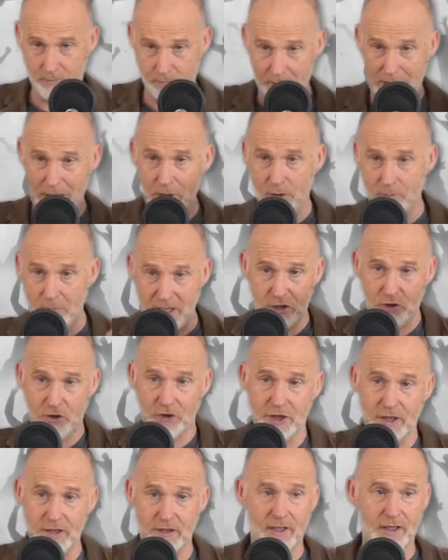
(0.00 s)
power makes
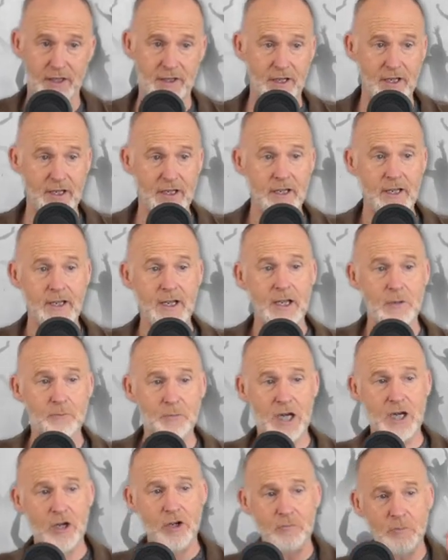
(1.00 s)
you think like that.
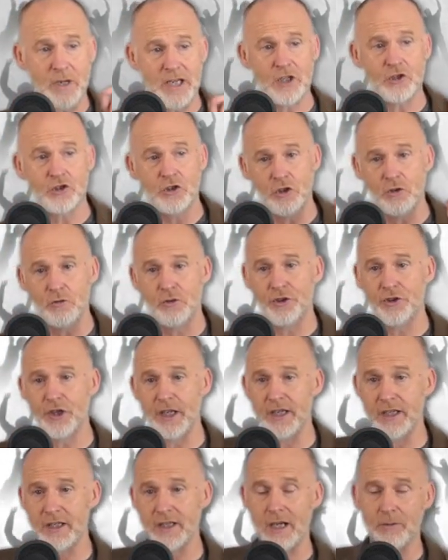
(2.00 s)
Power makes you
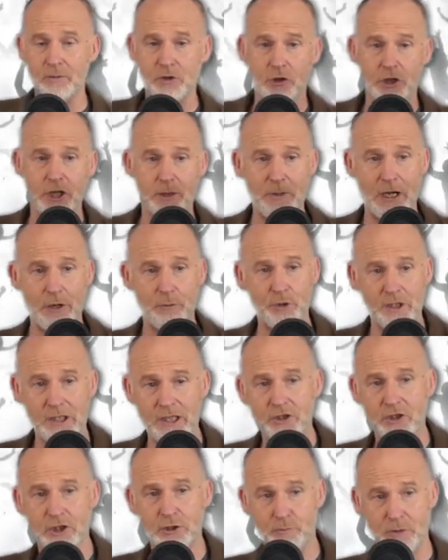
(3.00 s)
think, I'm talking about
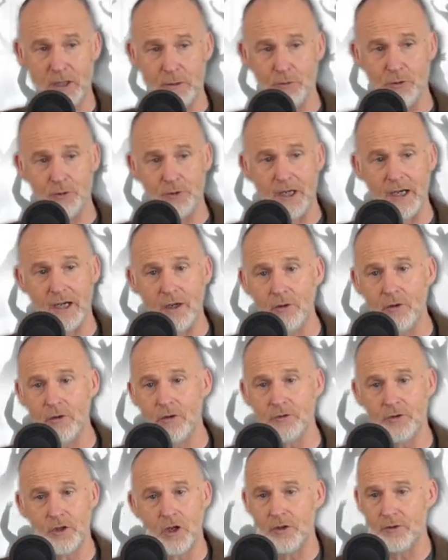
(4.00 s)
religious people
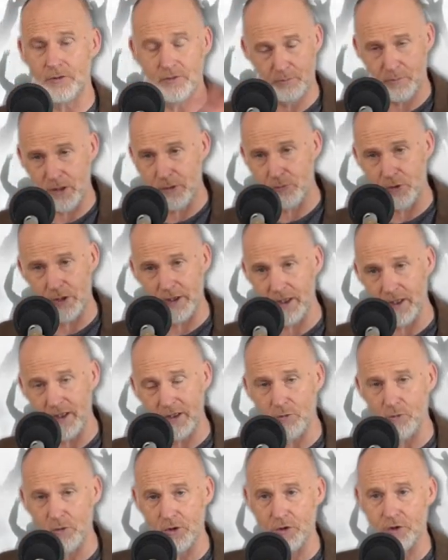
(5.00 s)
now, not people
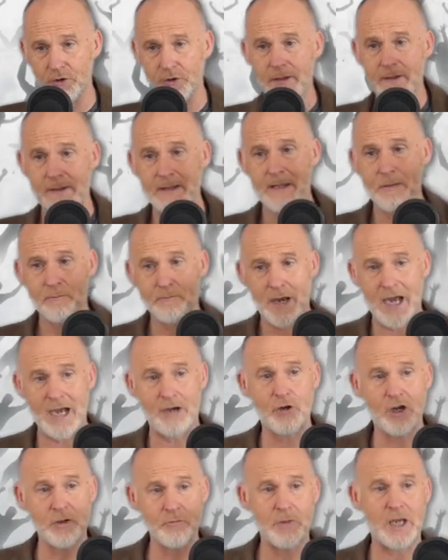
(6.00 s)
in the world.
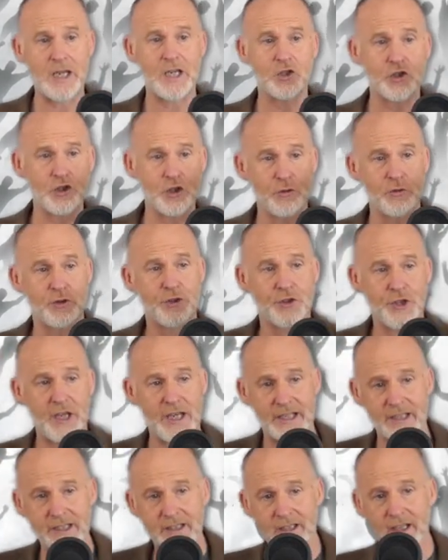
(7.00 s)
Power makes you
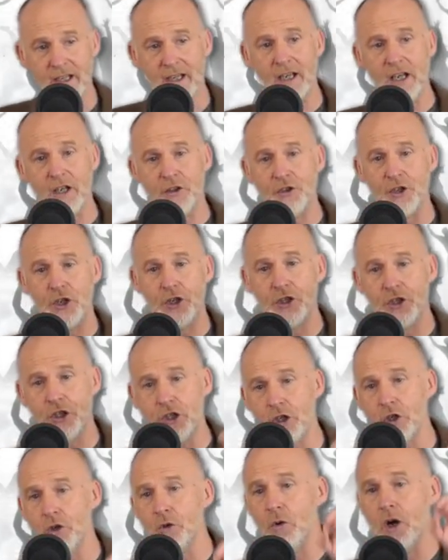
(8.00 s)
think that
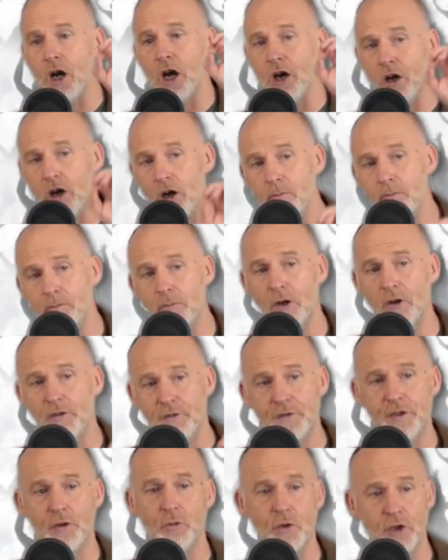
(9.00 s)
you are
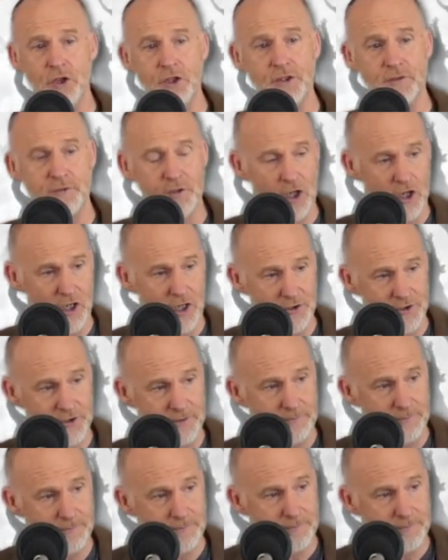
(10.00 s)
above the word of God